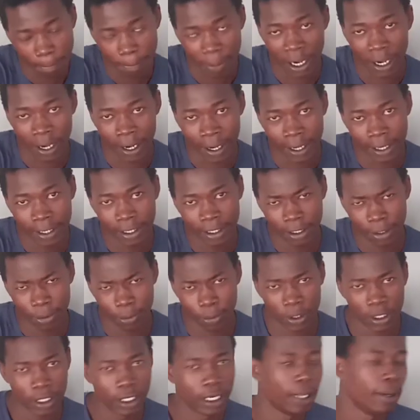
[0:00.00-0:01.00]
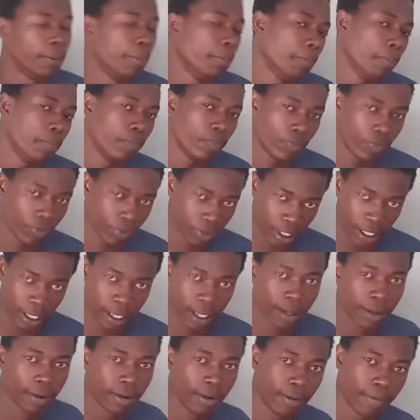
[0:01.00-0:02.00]
behind, we name
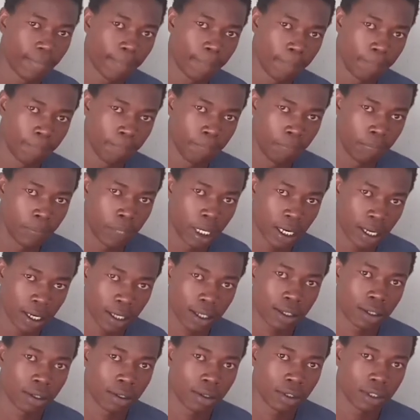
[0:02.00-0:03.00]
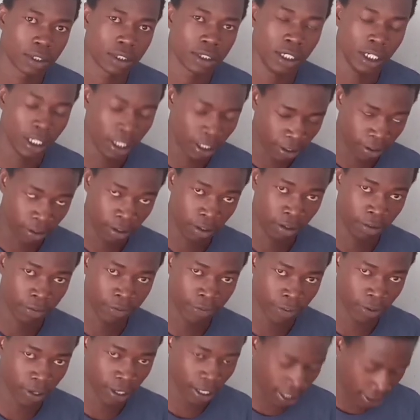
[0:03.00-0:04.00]
the black note
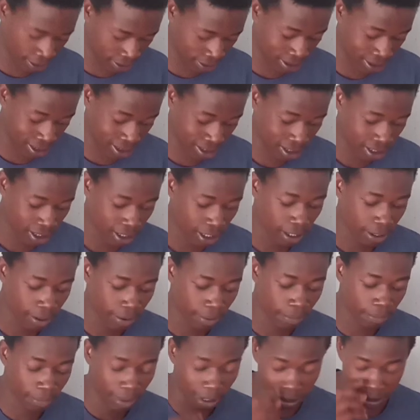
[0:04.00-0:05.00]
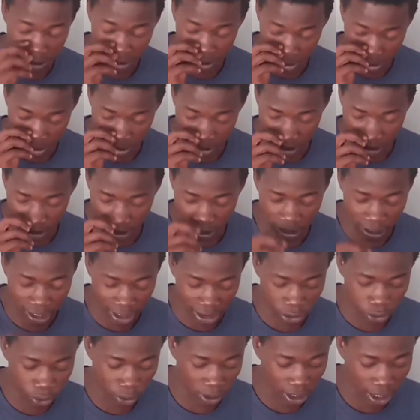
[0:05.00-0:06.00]
flat. But
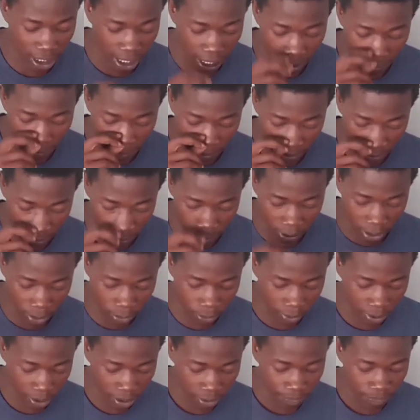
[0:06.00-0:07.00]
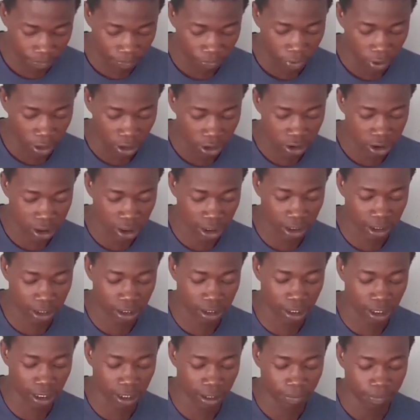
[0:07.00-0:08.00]
that will happen when we take
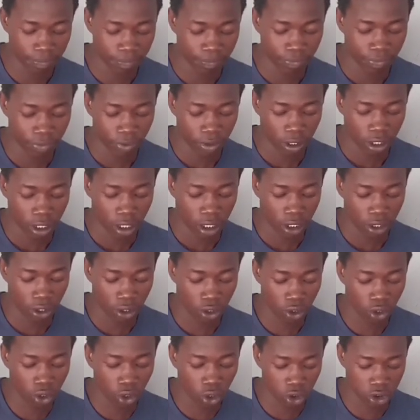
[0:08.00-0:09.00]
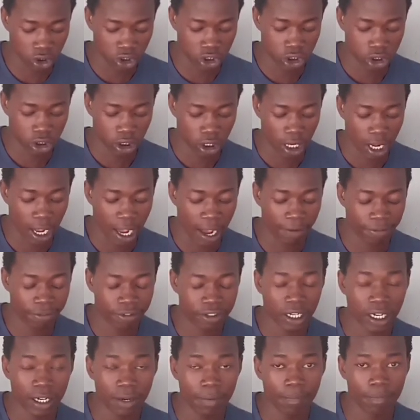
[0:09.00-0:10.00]
the note
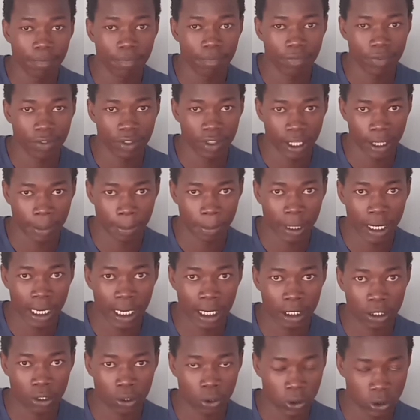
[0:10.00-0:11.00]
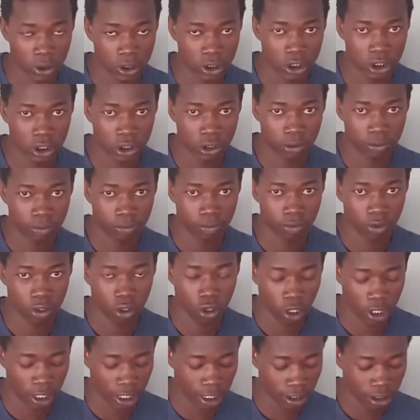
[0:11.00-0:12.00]
after the black note.
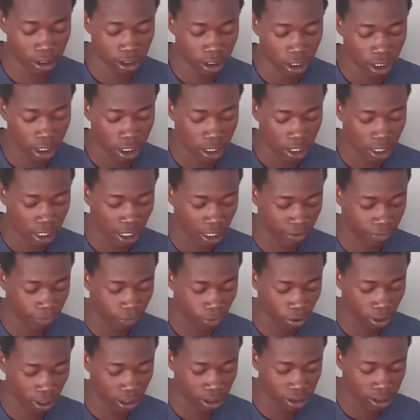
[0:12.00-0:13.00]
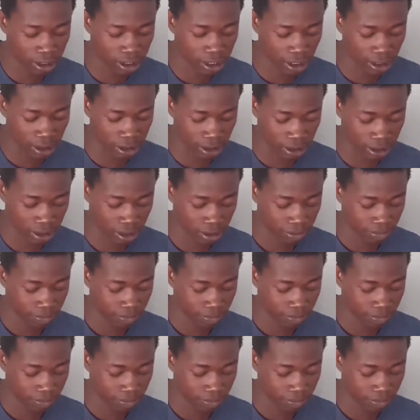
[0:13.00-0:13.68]
Alright? Like for instance,